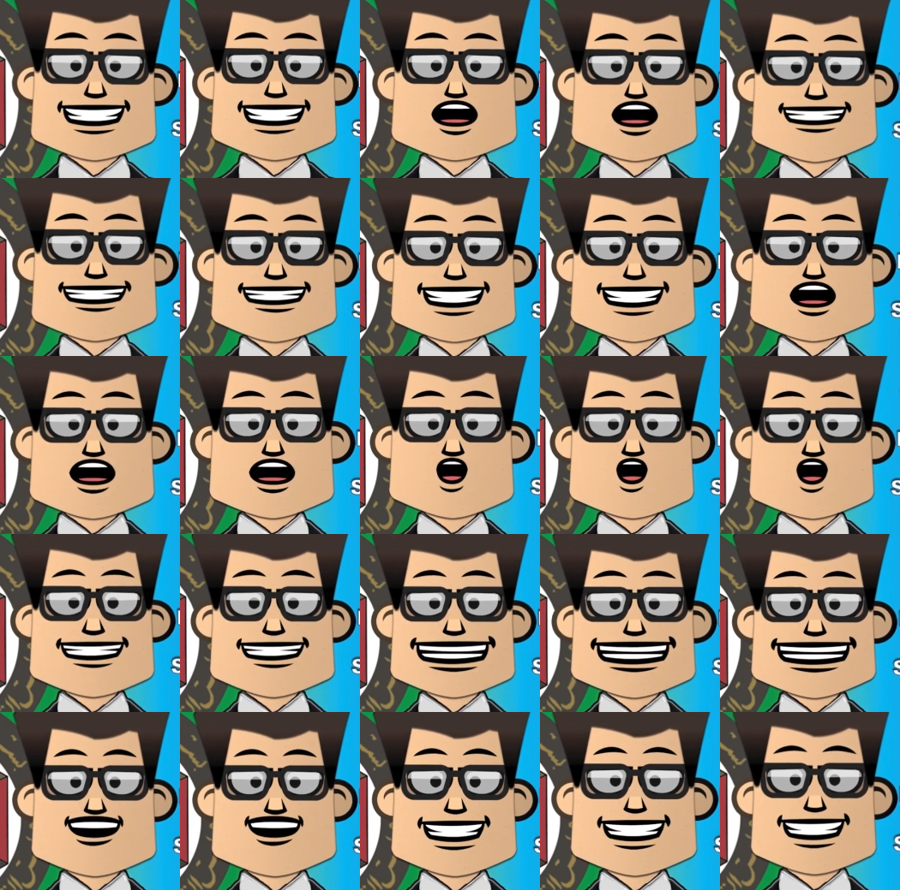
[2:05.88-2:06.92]
was in
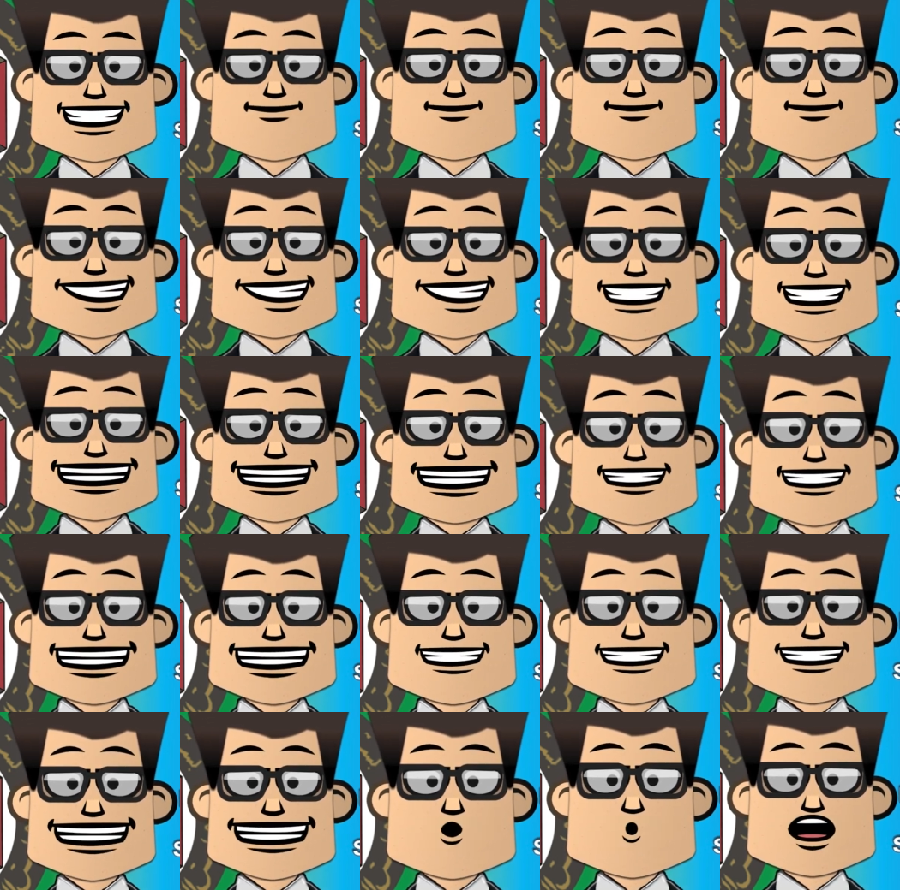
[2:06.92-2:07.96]
negotiations for
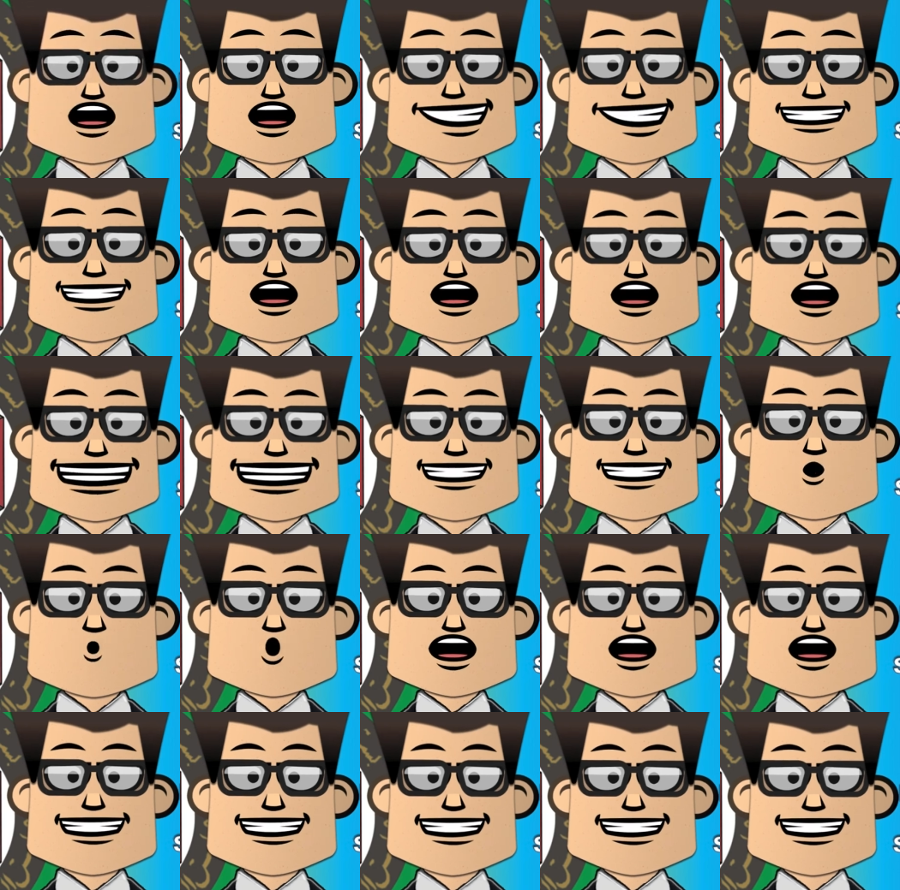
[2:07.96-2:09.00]
GCC membership in
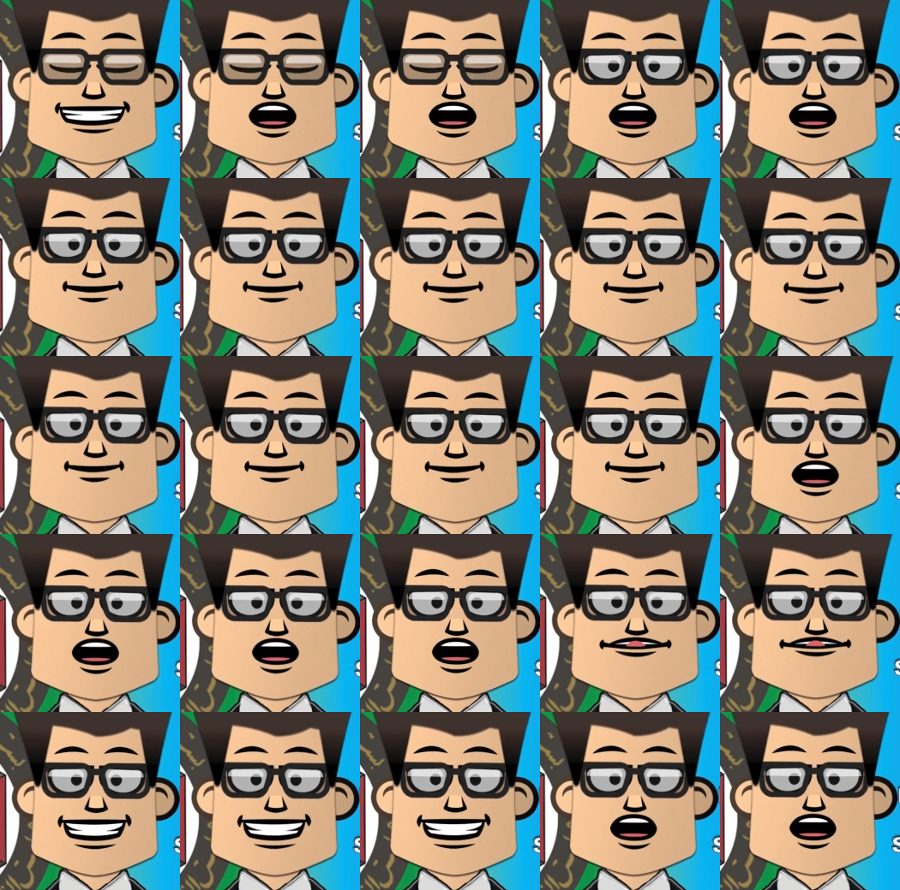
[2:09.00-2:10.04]
2007 and
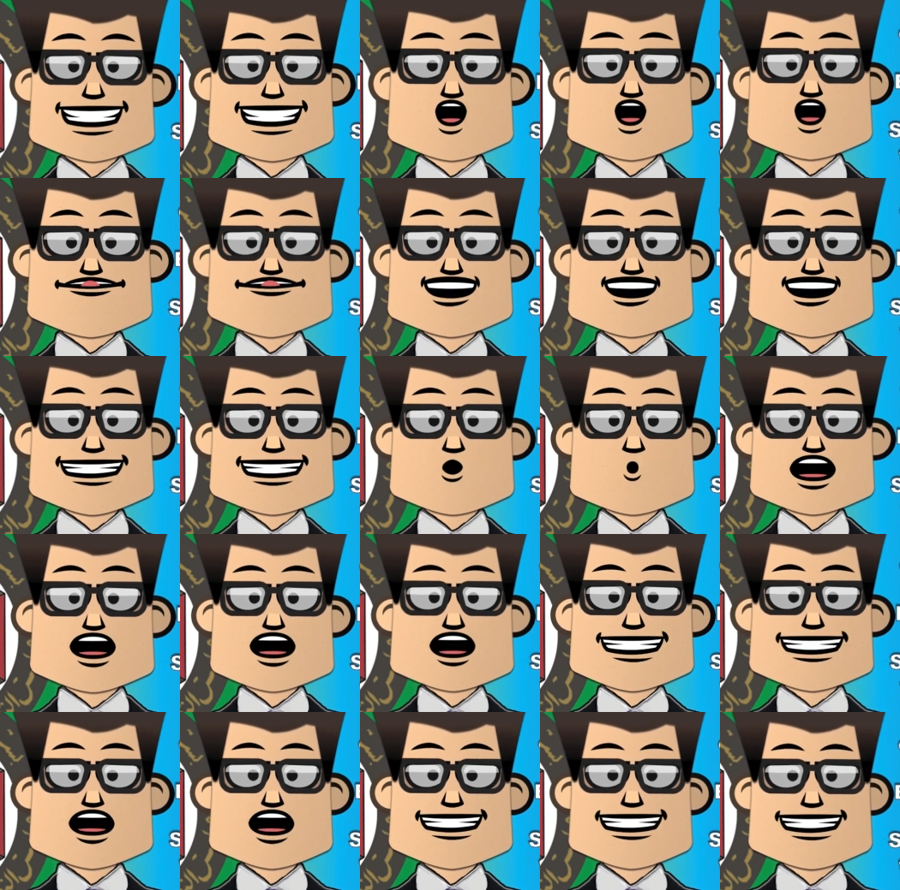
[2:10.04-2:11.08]
hoped to join by
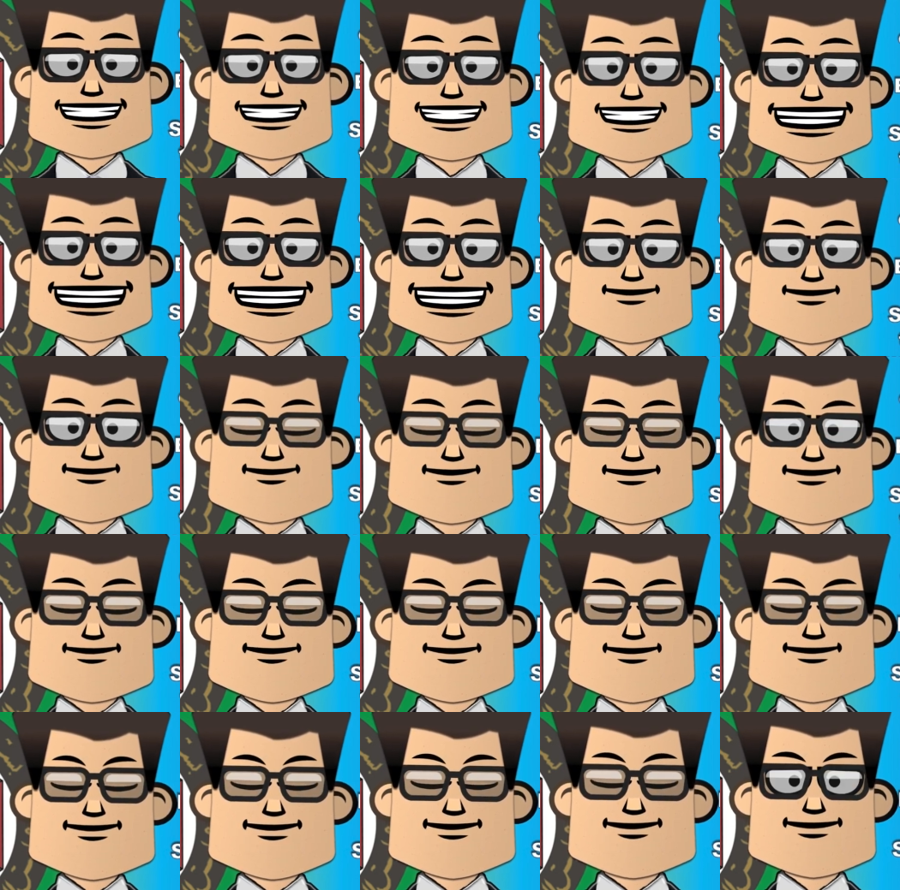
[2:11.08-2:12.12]
2016.
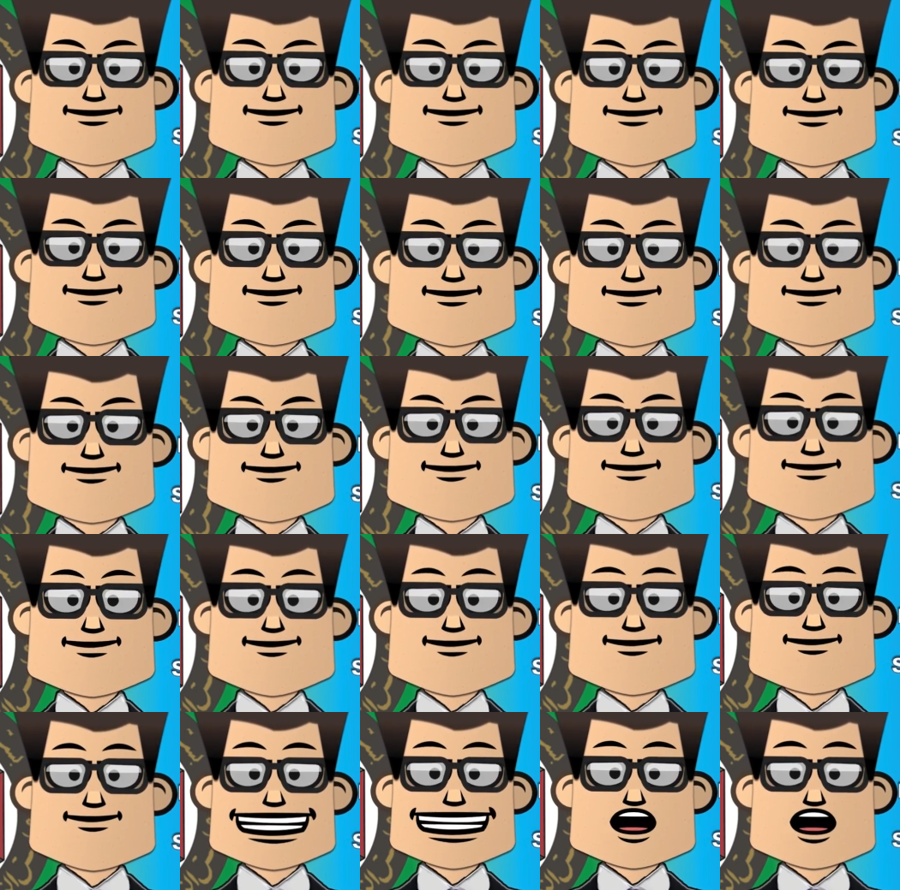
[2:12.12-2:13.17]

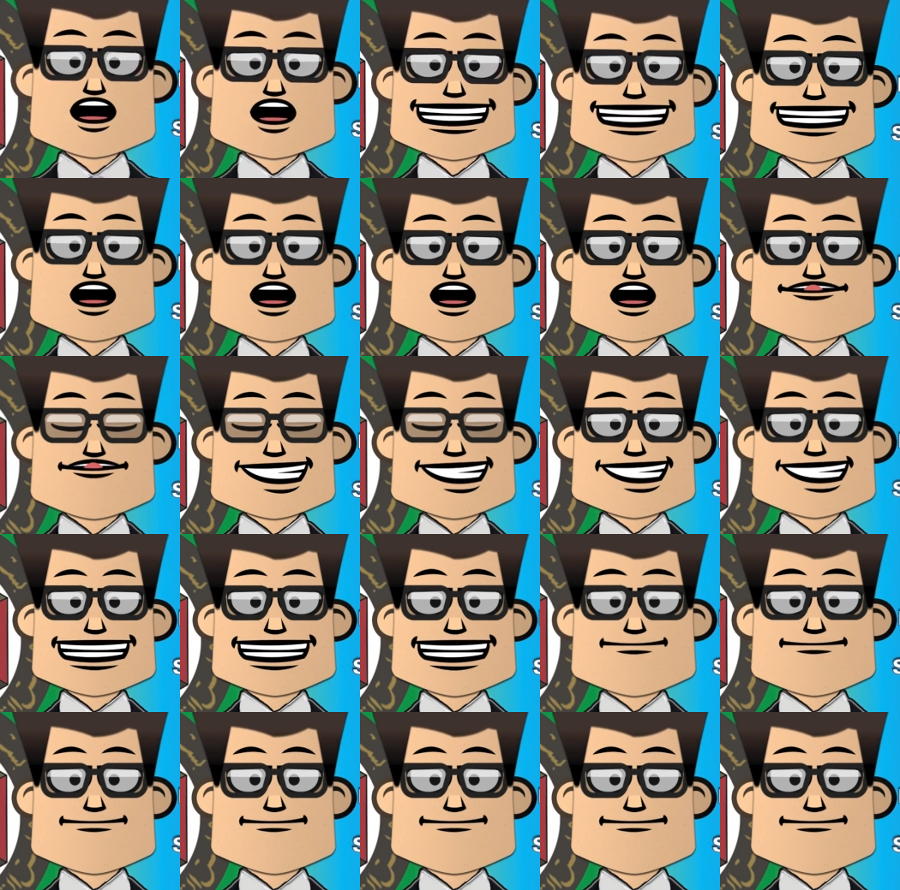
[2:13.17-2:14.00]
Yemen is already a